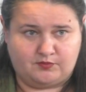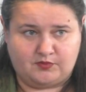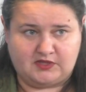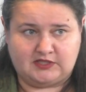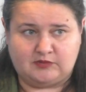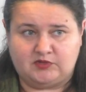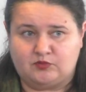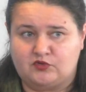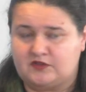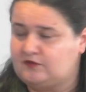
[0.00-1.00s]
a little bit
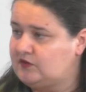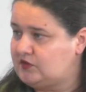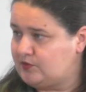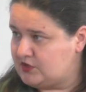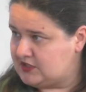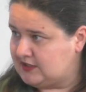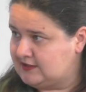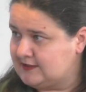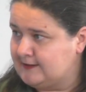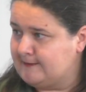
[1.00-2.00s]
more than
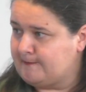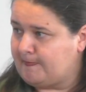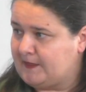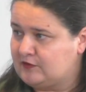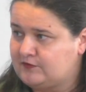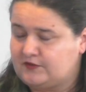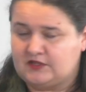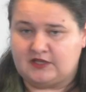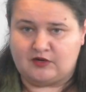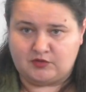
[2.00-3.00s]
50% of
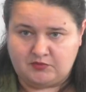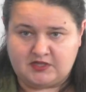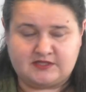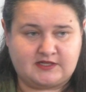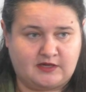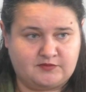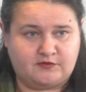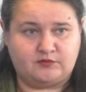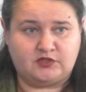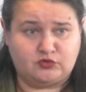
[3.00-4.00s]
in our mix comes
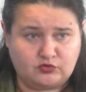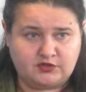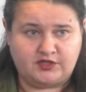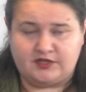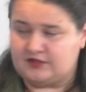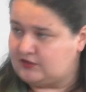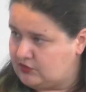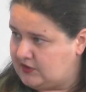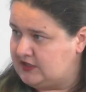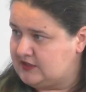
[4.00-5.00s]
from the nuclear and
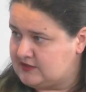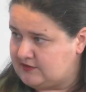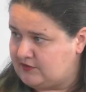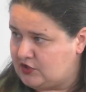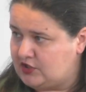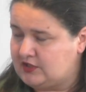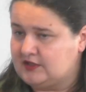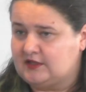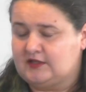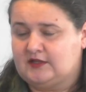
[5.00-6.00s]
Ukrainians are very,
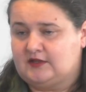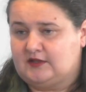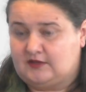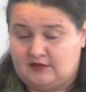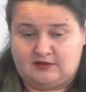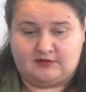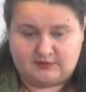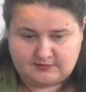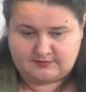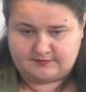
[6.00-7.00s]

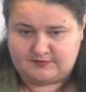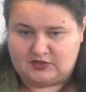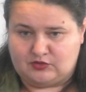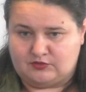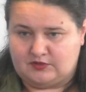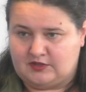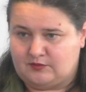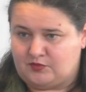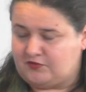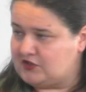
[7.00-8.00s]
um, you know, uh,
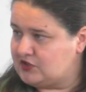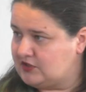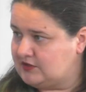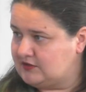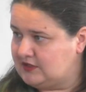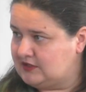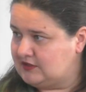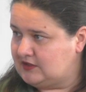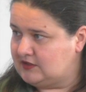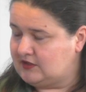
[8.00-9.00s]
professional in,
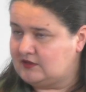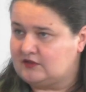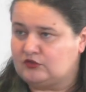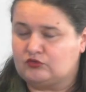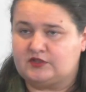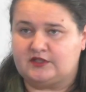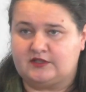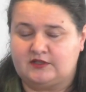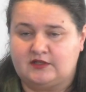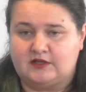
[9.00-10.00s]
in, in the nuclear